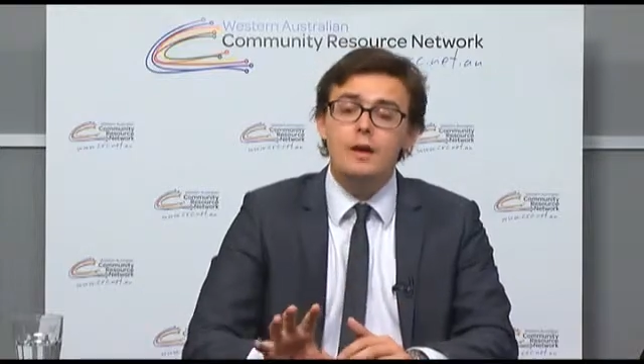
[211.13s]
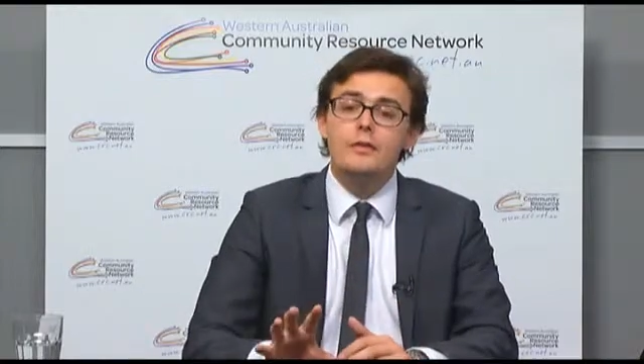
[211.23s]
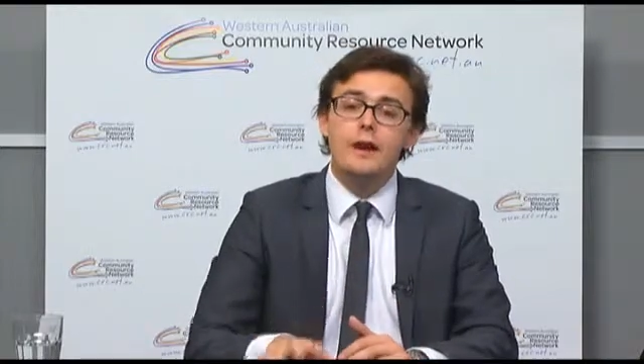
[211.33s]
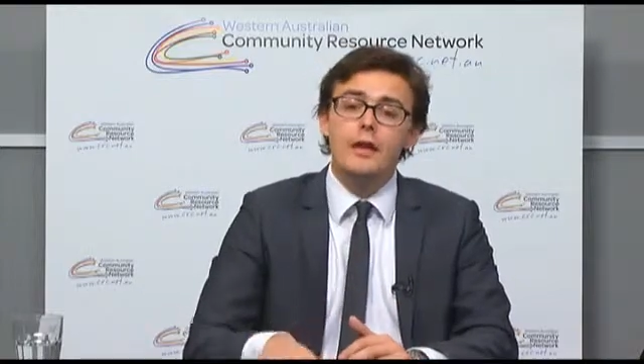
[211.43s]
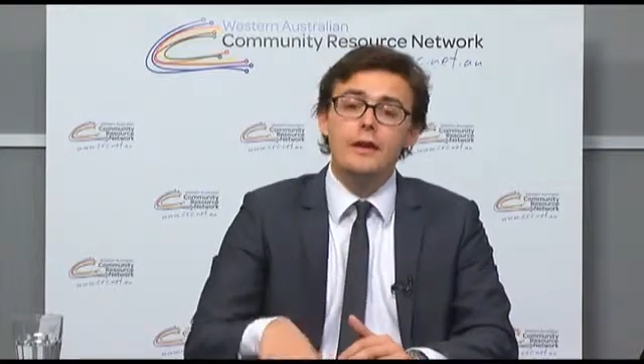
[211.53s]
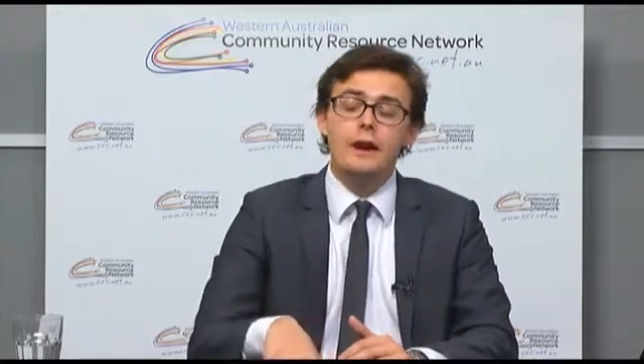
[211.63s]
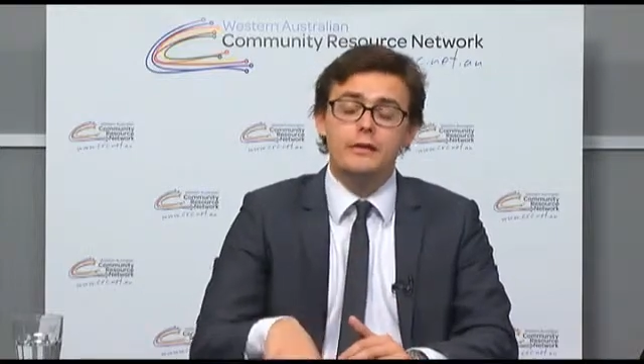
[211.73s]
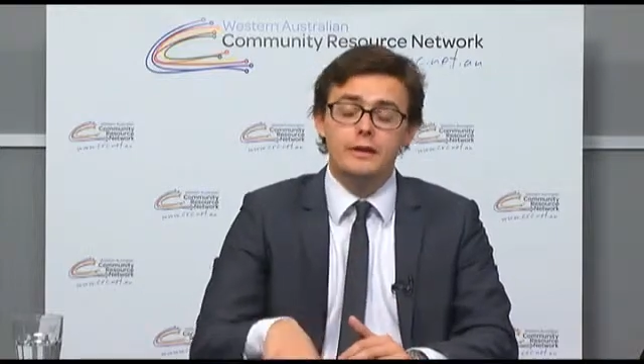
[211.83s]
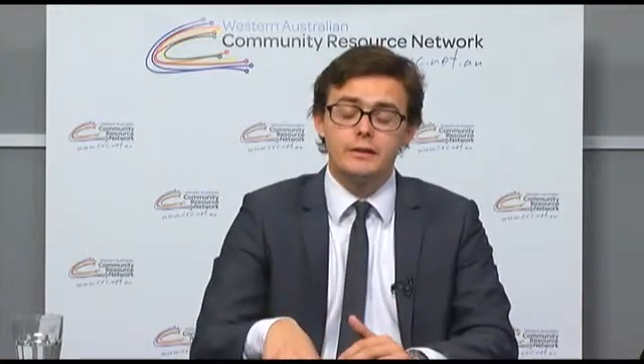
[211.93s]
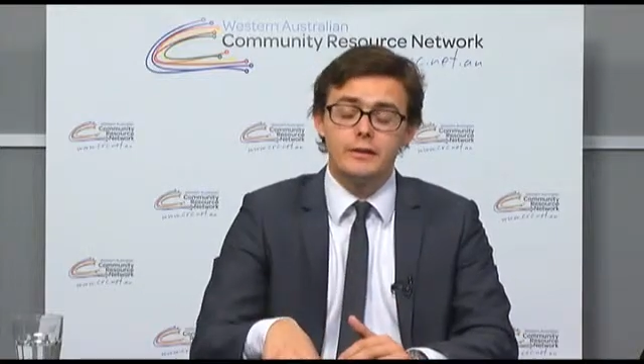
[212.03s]
The other
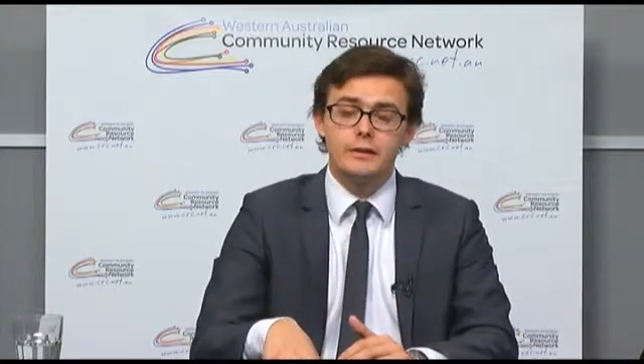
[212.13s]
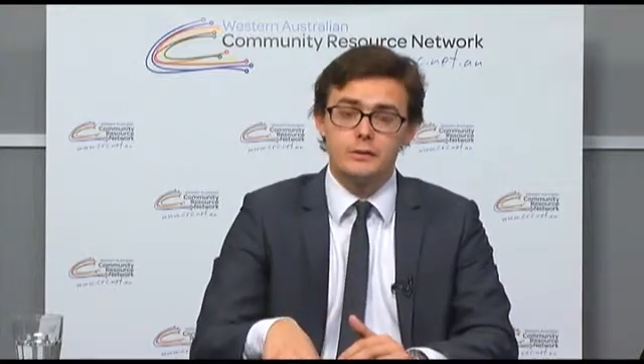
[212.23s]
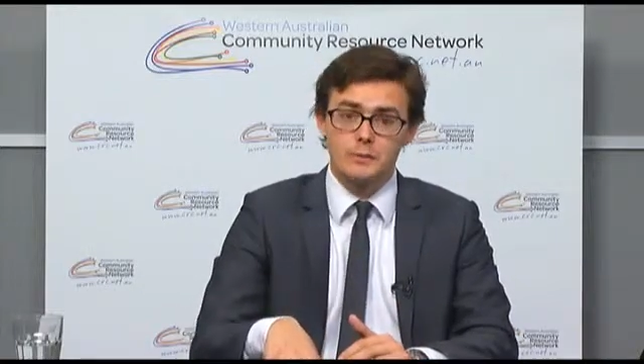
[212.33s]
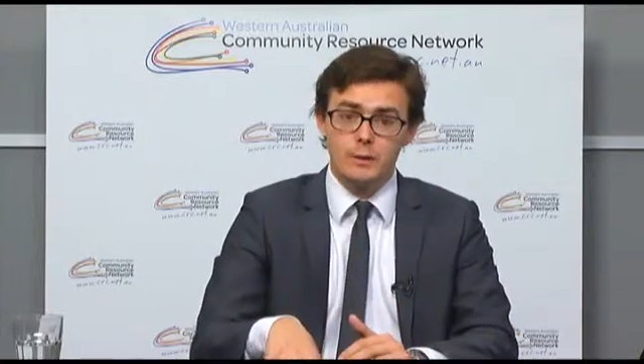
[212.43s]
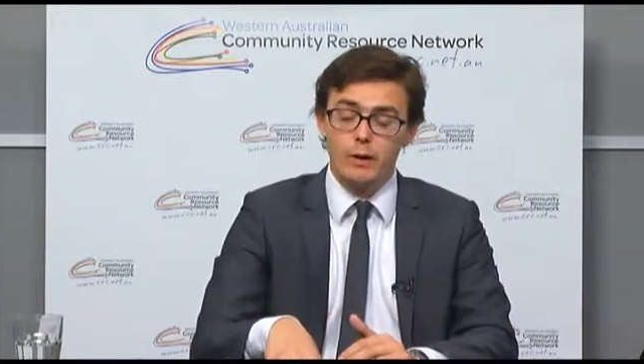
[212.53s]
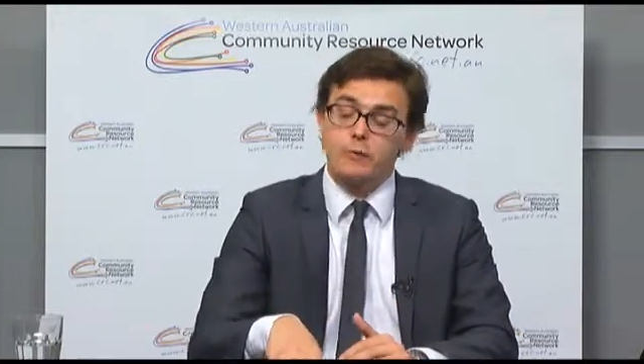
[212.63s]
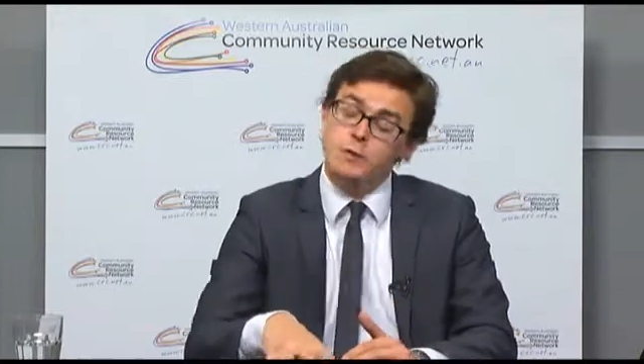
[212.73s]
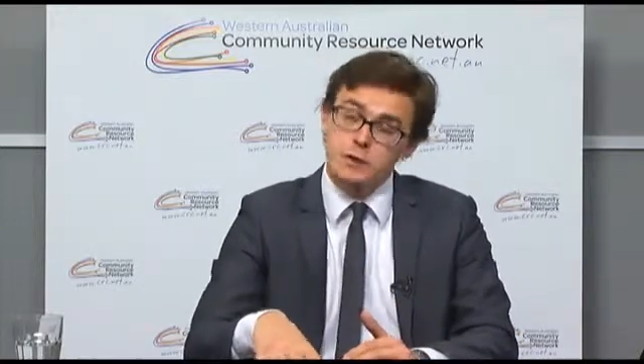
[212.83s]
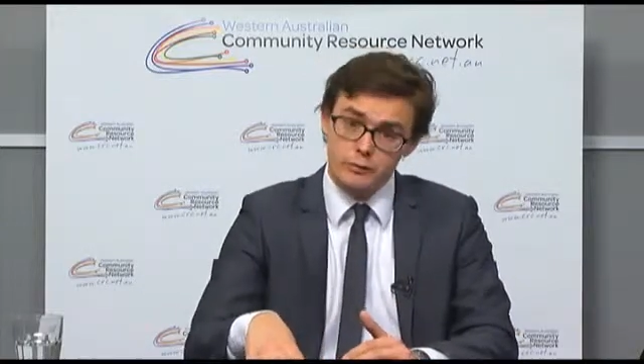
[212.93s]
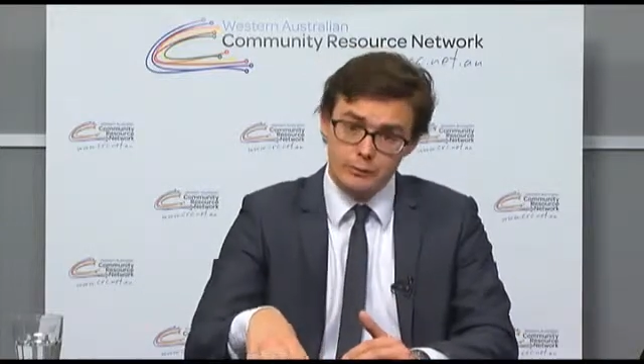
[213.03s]
area to be aware of,
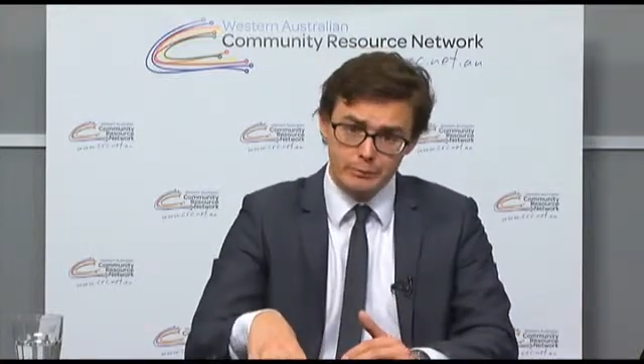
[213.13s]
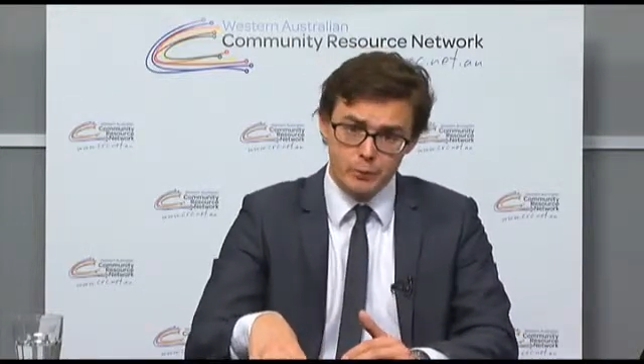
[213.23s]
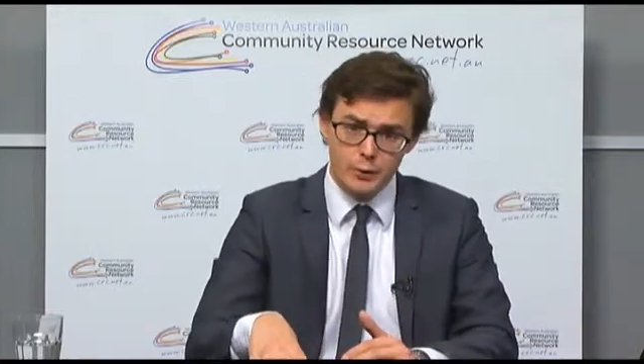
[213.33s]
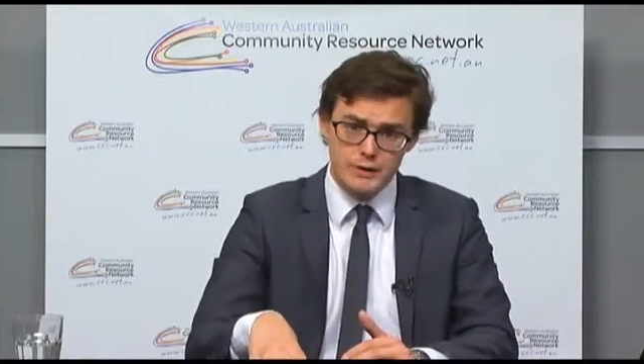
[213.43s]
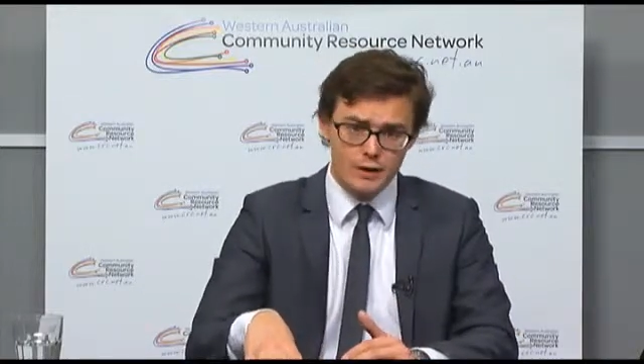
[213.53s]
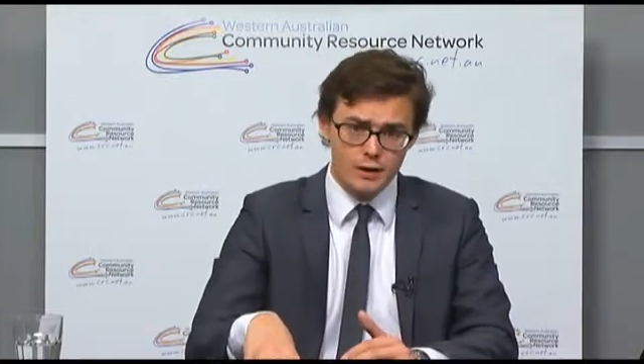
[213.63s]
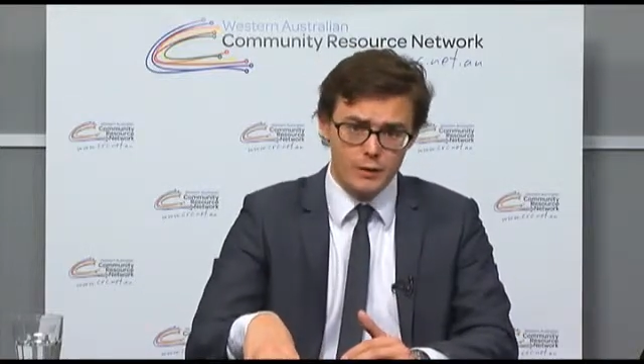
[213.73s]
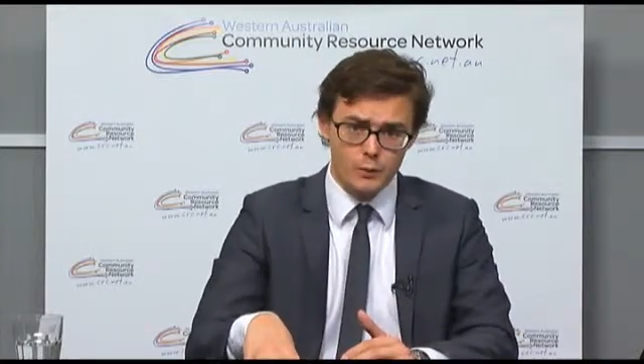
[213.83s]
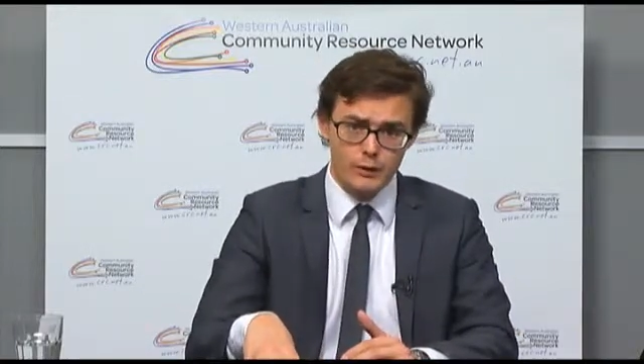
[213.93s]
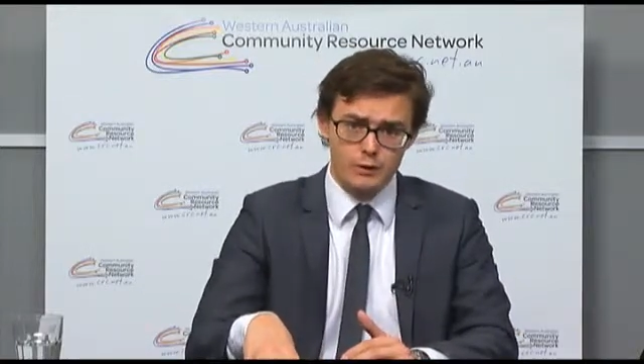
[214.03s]
which a lot of employers aren't
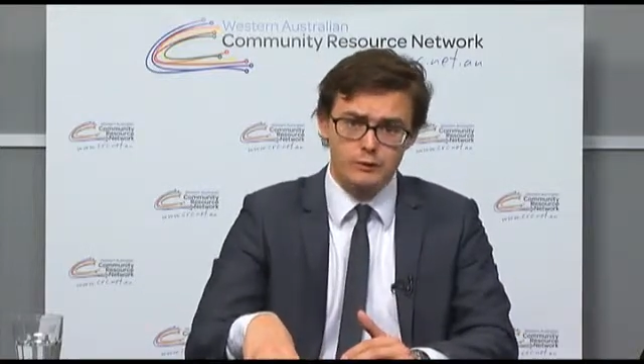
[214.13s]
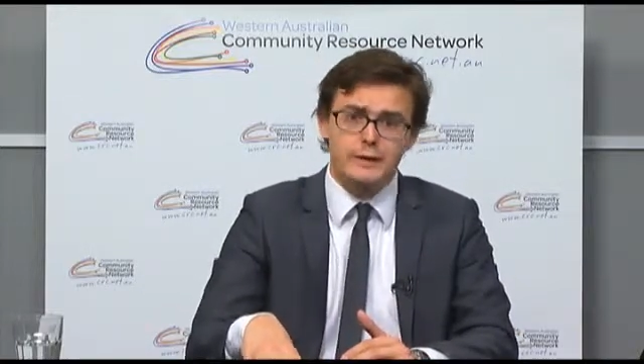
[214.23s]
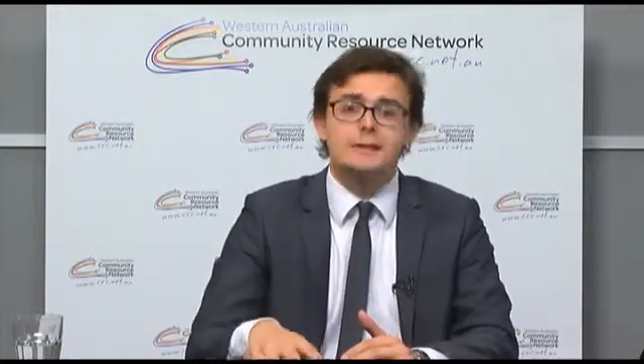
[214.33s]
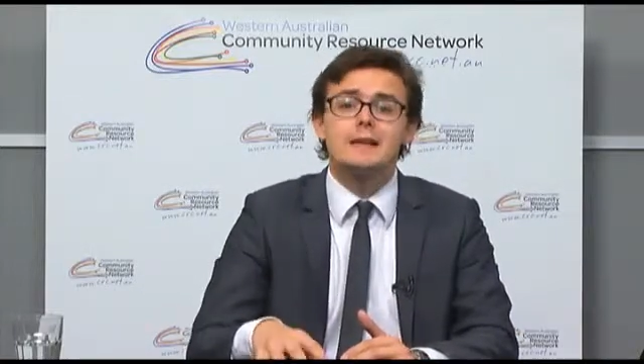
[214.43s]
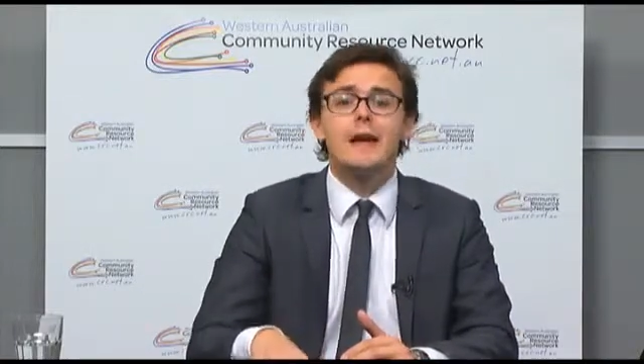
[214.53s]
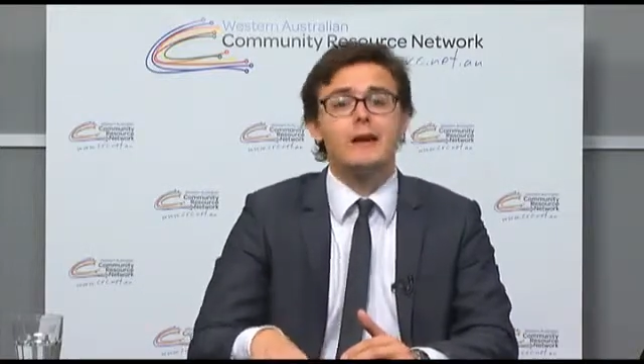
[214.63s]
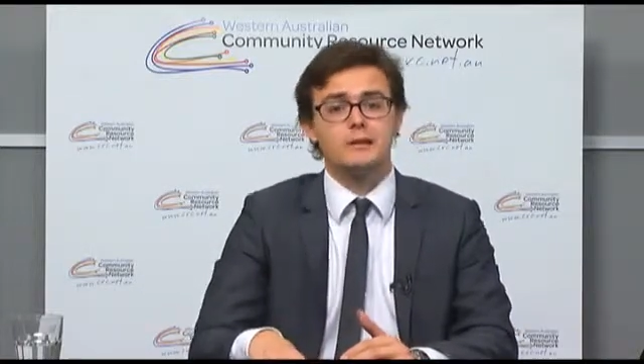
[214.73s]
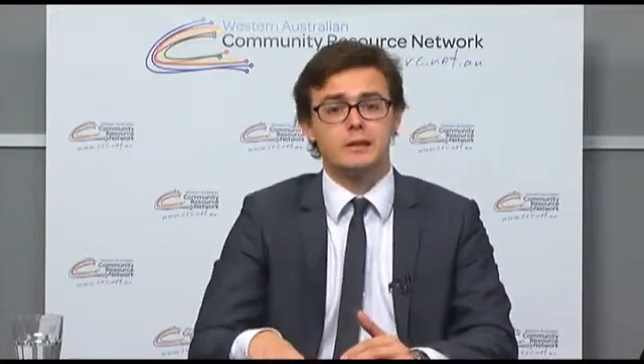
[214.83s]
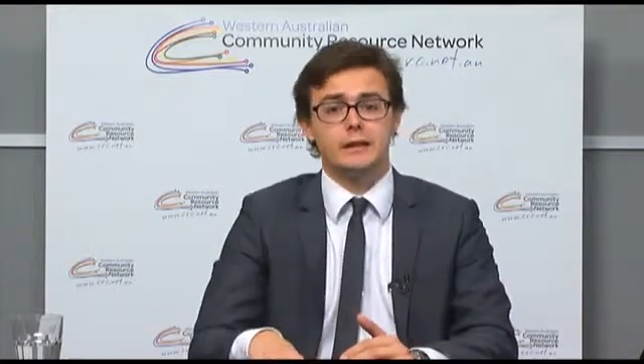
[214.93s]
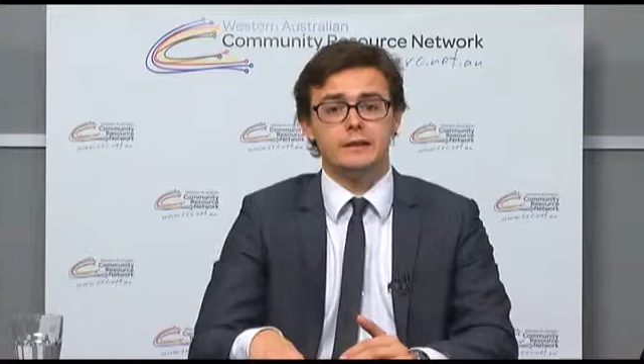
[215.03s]
aware of, is
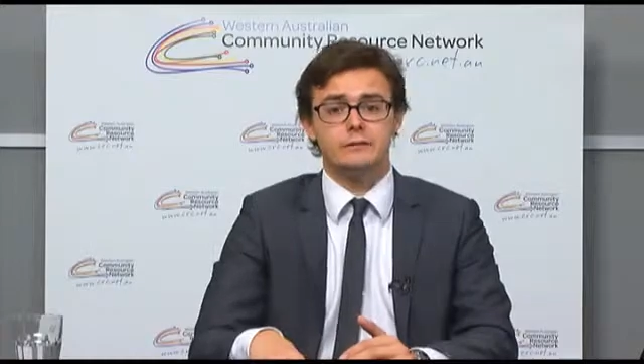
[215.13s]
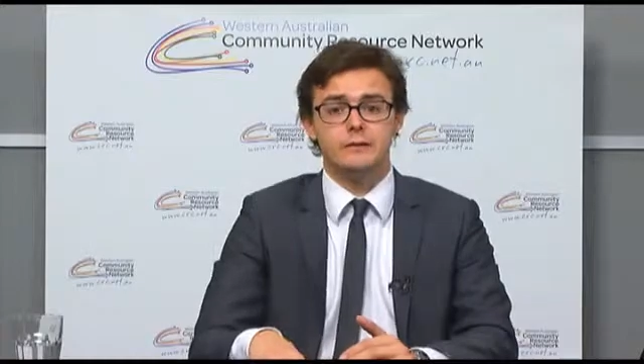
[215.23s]
carers leave.